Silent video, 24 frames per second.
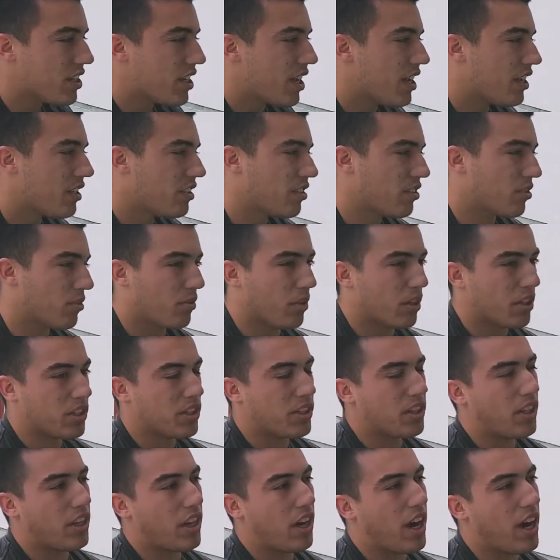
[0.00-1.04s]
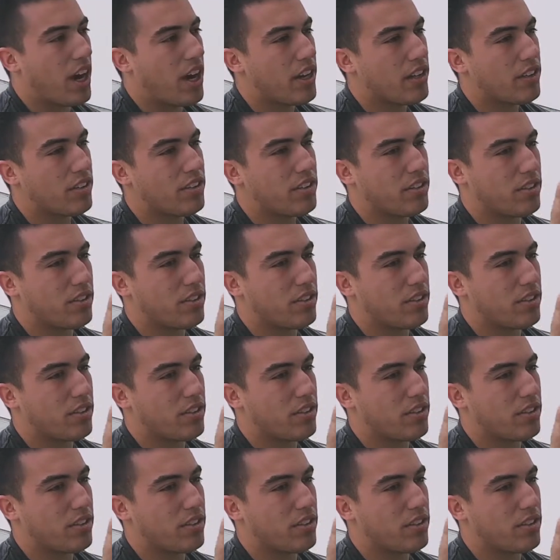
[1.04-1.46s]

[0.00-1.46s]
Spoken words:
test to watch their eyes.